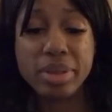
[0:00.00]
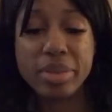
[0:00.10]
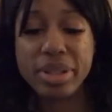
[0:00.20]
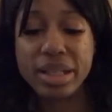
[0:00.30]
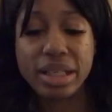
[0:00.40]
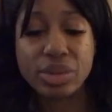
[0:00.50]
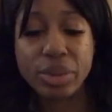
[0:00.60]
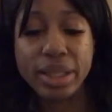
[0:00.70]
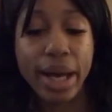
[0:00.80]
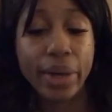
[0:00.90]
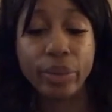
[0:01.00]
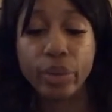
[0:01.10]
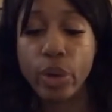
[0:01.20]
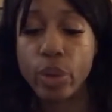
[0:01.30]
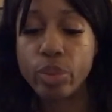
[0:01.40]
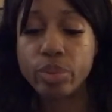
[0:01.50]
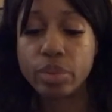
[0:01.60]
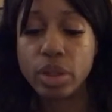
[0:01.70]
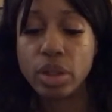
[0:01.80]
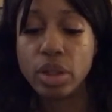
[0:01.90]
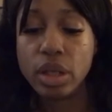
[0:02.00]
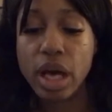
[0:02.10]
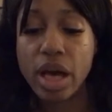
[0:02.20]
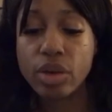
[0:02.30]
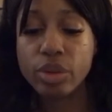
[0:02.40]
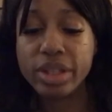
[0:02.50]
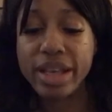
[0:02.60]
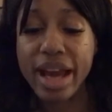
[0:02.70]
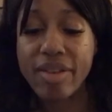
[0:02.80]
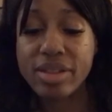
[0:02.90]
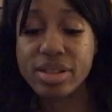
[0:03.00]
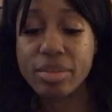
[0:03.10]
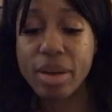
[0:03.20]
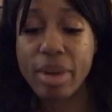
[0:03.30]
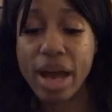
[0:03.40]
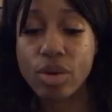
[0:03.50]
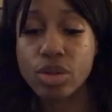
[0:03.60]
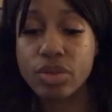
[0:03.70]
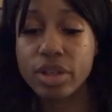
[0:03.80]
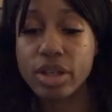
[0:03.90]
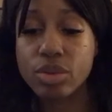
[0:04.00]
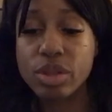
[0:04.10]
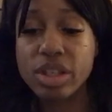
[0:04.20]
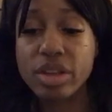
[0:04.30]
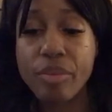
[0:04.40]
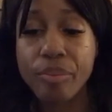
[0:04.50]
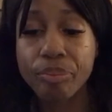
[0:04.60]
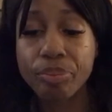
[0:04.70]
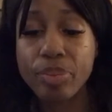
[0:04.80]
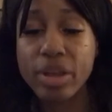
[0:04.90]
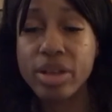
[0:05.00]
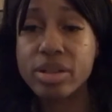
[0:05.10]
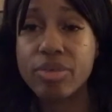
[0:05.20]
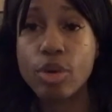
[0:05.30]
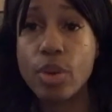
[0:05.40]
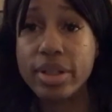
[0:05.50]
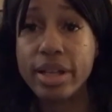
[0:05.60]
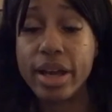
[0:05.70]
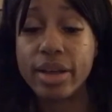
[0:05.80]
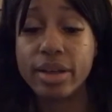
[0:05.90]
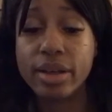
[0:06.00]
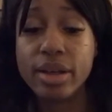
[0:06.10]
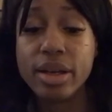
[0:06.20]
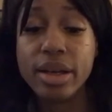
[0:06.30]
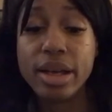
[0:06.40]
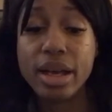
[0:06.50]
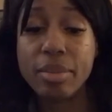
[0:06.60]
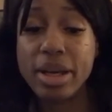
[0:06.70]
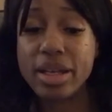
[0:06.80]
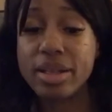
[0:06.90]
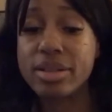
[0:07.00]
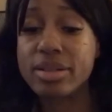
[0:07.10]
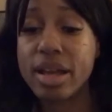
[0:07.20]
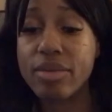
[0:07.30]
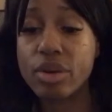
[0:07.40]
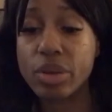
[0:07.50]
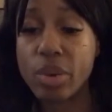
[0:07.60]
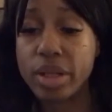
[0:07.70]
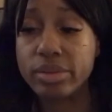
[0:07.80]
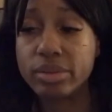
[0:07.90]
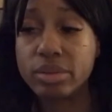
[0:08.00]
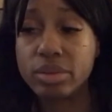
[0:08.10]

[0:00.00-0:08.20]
Maybe next week. I don't know. I don't really have this in my macros for next week, except for one day. And I'm making it a savory one.